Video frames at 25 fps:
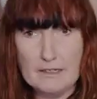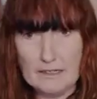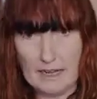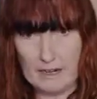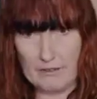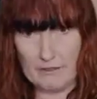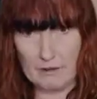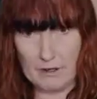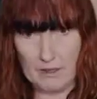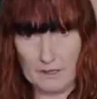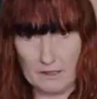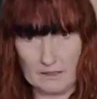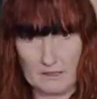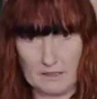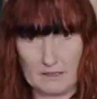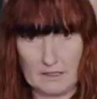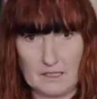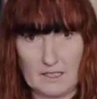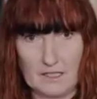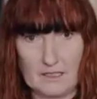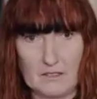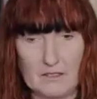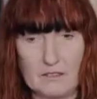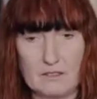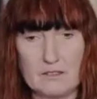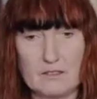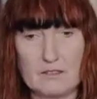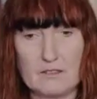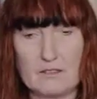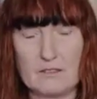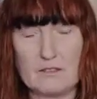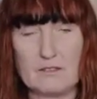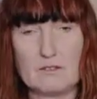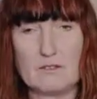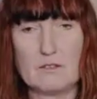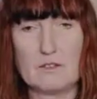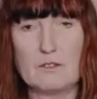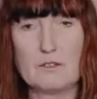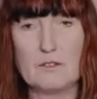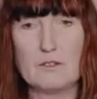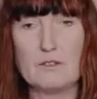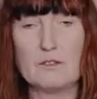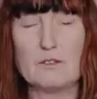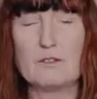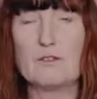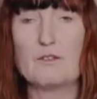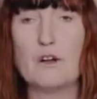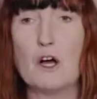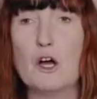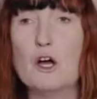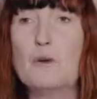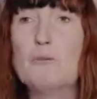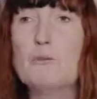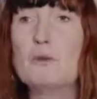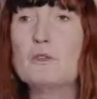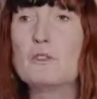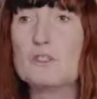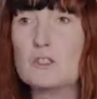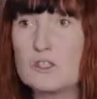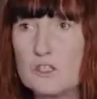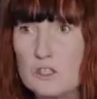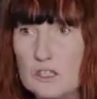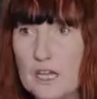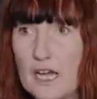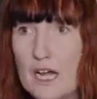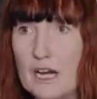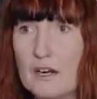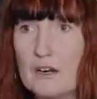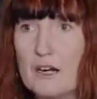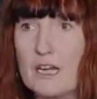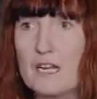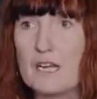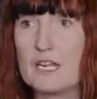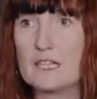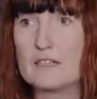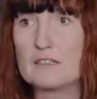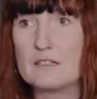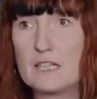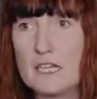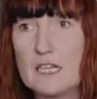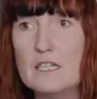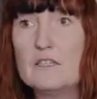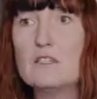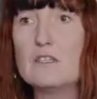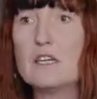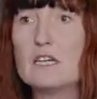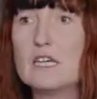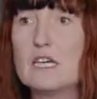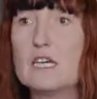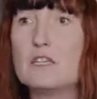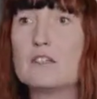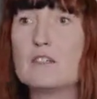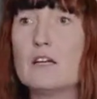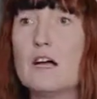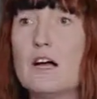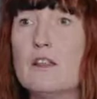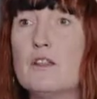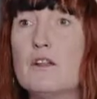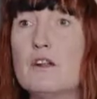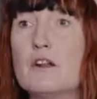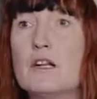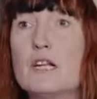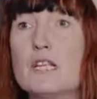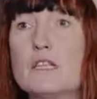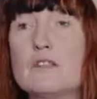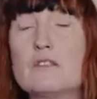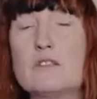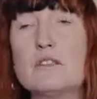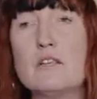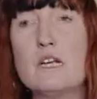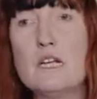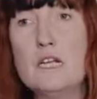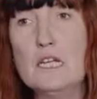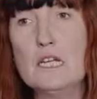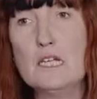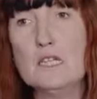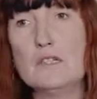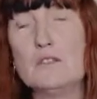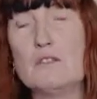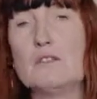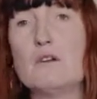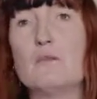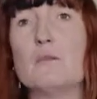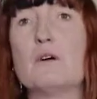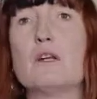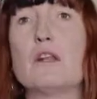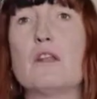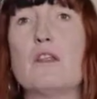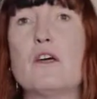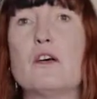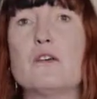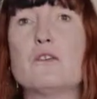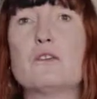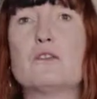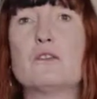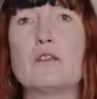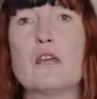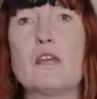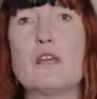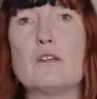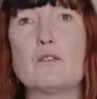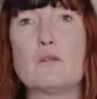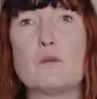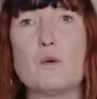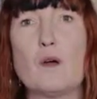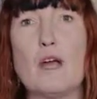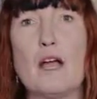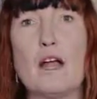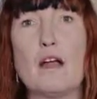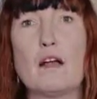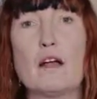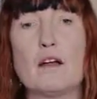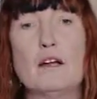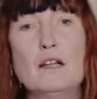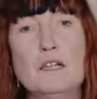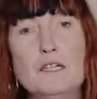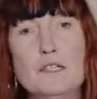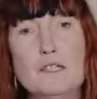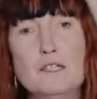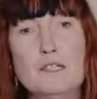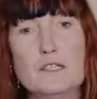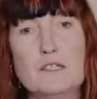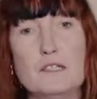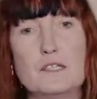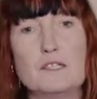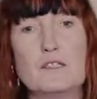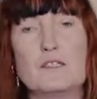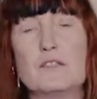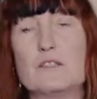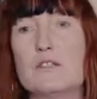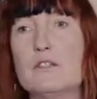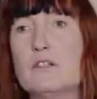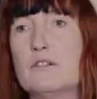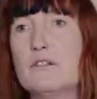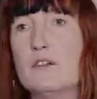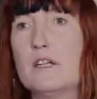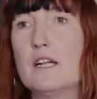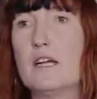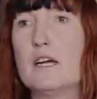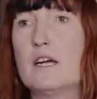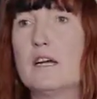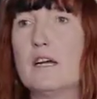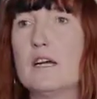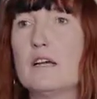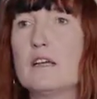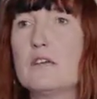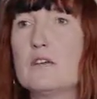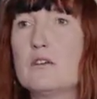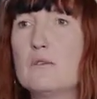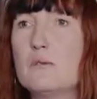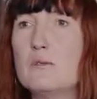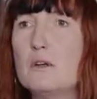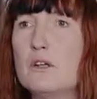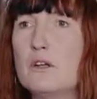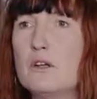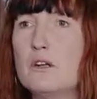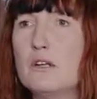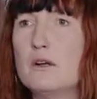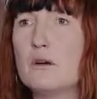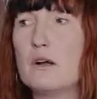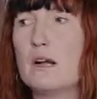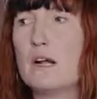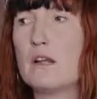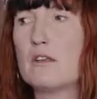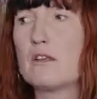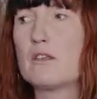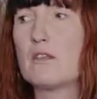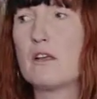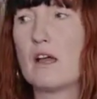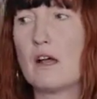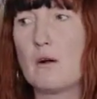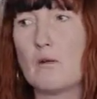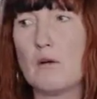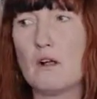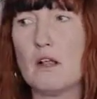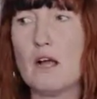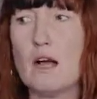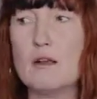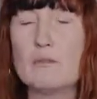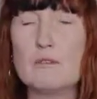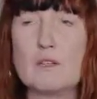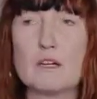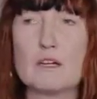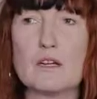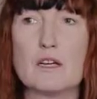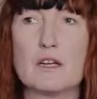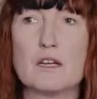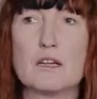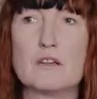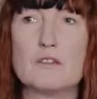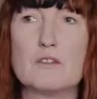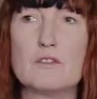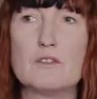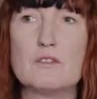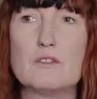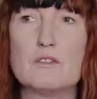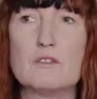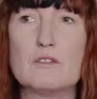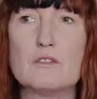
everyone is sort of open to sharing and teaching each other, and it's not one of those things where you're sort of in a community where it's like, well, I'm not going to